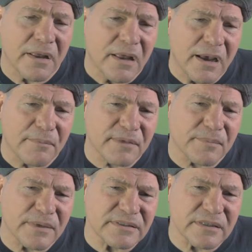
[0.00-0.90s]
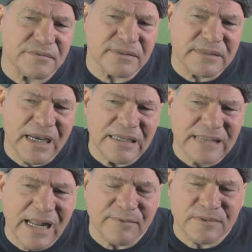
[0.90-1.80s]
I'm thinking to myself, this
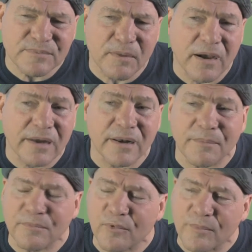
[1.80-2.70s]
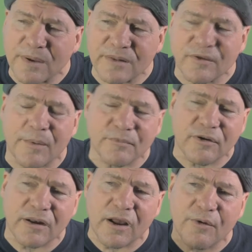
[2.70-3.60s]
guy's out of his mind. I'm doing my job. I'm
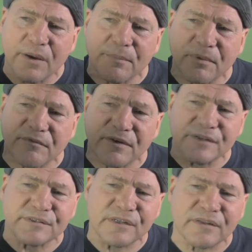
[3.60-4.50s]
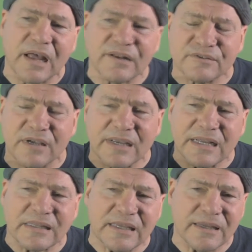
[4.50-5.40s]
trying to hurry up and finish the diner so I
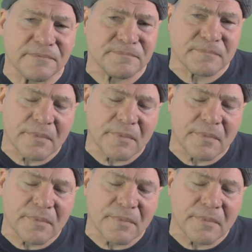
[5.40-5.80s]
can get there.